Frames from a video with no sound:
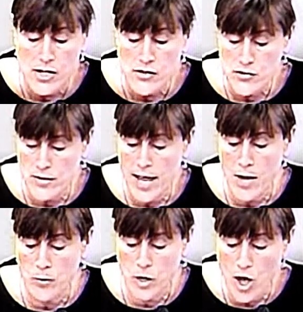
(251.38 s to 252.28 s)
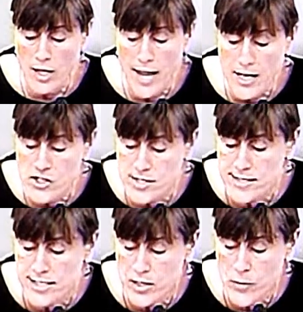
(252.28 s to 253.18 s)
So now, we're all
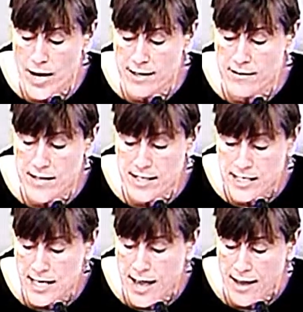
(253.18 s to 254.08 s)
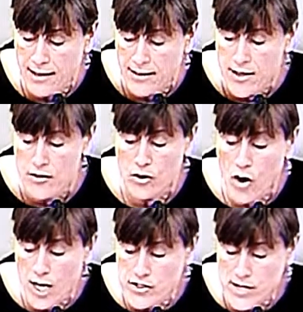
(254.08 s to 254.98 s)
anxiously awaiting the EA, the
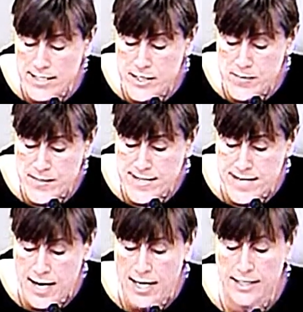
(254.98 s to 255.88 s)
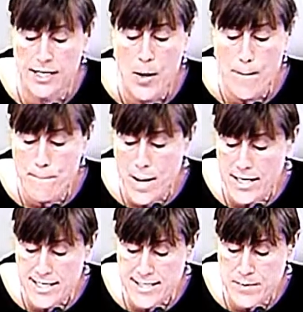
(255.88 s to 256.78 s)
contract has been signed,
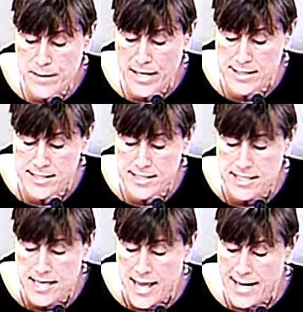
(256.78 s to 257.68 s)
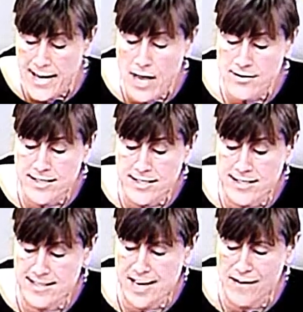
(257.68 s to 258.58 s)
money spent, and now city
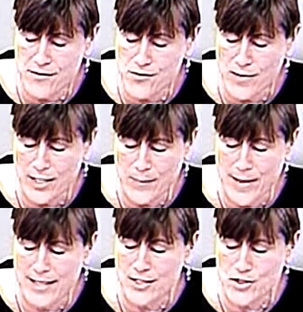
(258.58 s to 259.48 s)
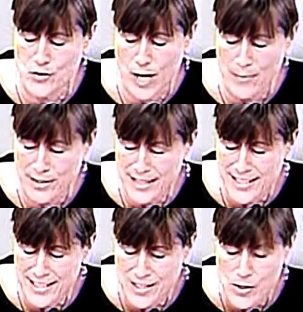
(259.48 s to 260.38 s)
staff is recommending scrapping
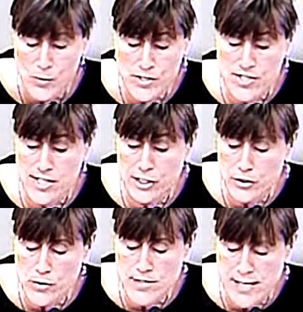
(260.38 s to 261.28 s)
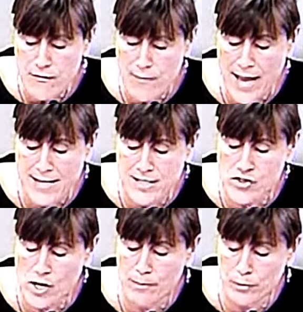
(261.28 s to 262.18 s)
it, with still no safe
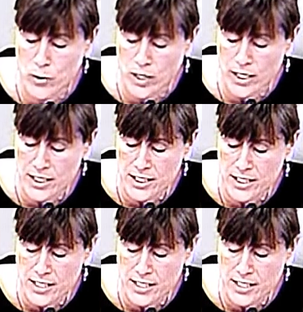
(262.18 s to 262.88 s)
passage on Bloor?